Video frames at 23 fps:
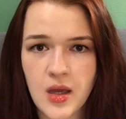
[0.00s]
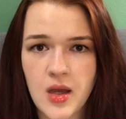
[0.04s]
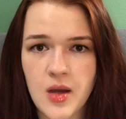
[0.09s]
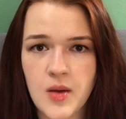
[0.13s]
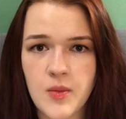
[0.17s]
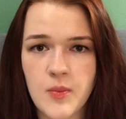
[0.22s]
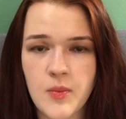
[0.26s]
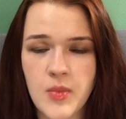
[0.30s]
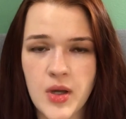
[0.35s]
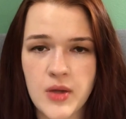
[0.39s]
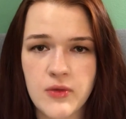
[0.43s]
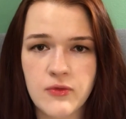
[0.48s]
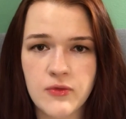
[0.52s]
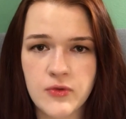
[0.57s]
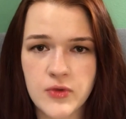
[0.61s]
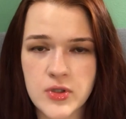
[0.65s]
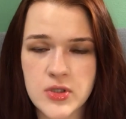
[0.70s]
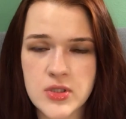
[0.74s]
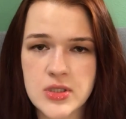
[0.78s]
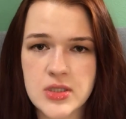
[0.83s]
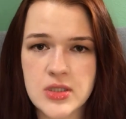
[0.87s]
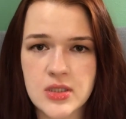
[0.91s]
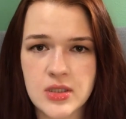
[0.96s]
My
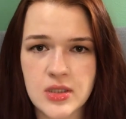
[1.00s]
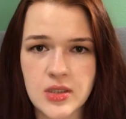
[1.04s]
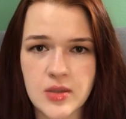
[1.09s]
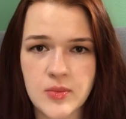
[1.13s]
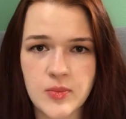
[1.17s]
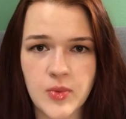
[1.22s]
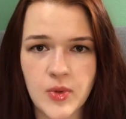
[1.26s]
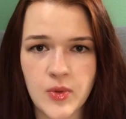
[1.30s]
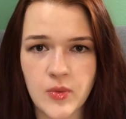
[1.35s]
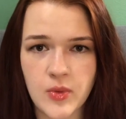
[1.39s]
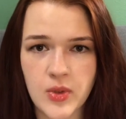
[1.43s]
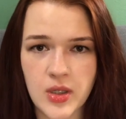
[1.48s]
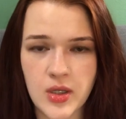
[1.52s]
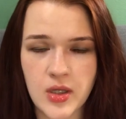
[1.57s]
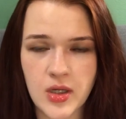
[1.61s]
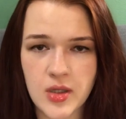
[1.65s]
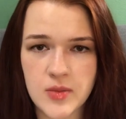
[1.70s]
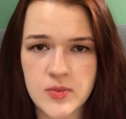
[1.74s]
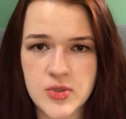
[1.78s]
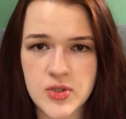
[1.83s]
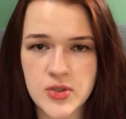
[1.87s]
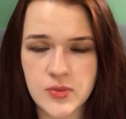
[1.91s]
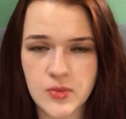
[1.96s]
first tip when it
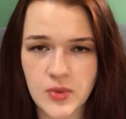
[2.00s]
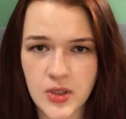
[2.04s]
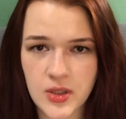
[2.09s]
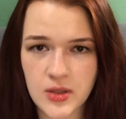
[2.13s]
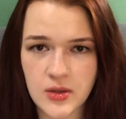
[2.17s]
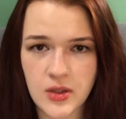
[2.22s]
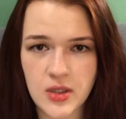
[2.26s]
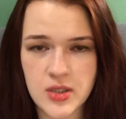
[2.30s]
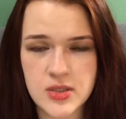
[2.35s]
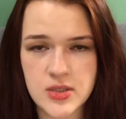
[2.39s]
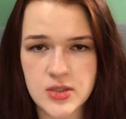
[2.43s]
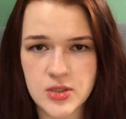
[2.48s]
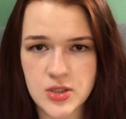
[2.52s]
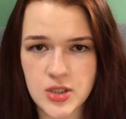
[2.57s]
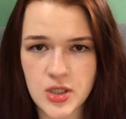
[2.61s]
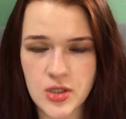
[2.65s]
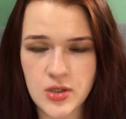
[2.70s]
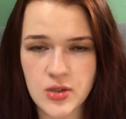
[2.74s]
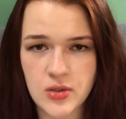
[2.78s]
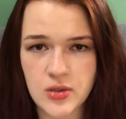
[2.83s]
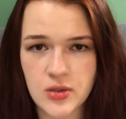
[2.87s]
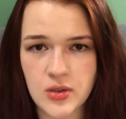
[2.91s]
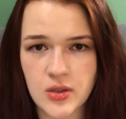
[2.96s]
comes to weight loss in
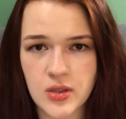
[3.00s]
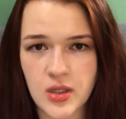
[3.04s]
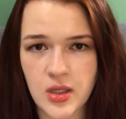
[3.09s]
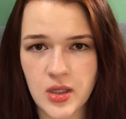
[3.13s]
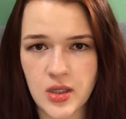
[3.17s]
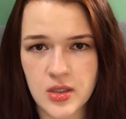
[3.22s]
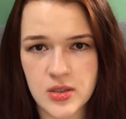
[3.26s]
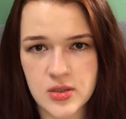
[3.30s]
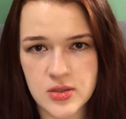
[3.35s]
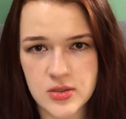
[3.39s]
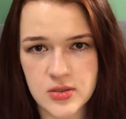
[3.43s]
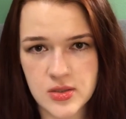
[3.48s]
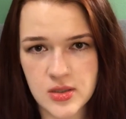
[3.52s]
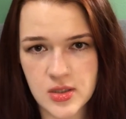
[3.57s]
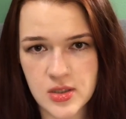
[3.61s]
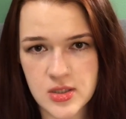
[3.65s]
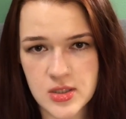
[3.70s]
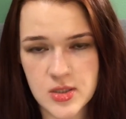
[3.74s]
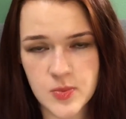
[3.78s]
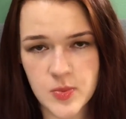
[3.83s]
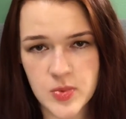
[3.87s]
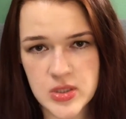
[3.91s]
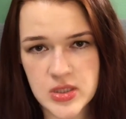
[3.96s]
general and to skin
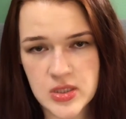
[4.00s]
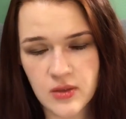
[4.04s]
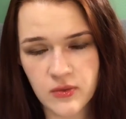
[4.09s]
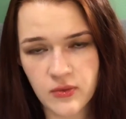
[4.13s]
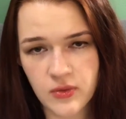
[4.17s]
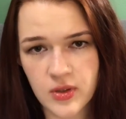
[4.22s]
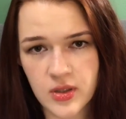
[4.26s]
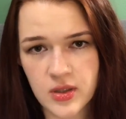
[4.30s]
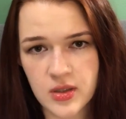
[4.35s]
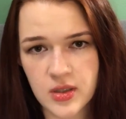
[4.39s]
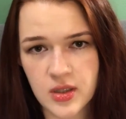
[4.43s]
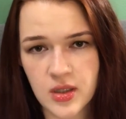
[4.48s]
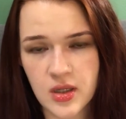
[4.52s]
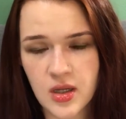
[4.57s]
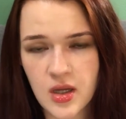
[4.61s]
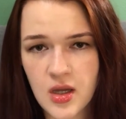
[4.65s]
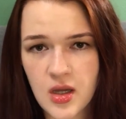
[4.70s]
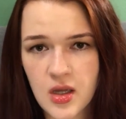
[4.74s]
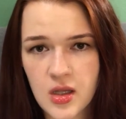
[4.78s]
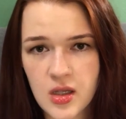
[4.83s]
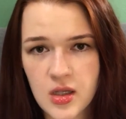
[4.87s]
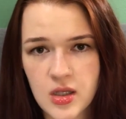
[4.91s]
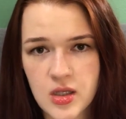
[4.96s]
specifically
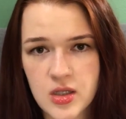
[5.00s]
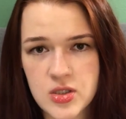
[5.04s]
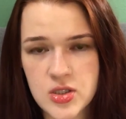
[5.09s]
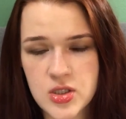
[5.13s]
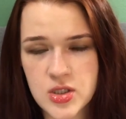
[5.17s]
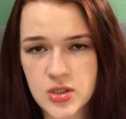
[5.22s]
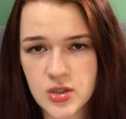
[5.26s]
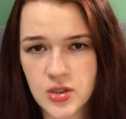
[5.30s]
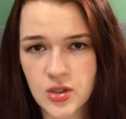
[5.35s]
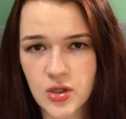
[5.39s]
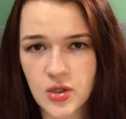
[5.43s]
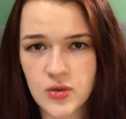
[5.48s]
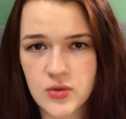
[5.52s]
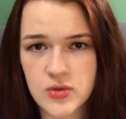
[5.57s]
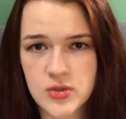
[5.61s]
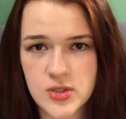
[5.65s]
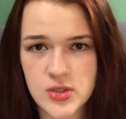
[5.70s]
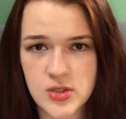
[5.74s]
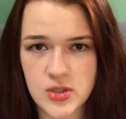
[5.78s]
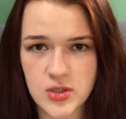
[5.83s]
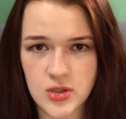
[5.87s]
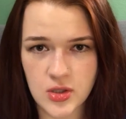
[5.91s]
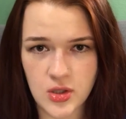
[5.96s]
is to go
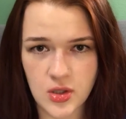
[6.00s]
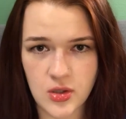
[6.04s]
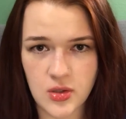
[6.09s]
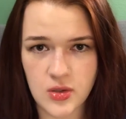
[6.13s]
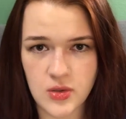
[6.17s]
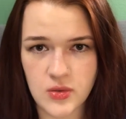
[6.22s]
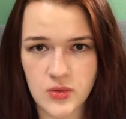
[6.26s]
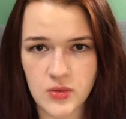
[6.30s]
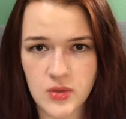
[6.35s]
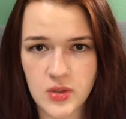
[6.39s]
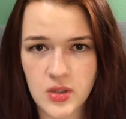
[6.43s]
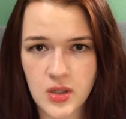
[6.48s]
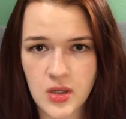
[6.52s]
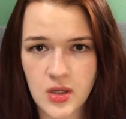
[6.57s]
slow.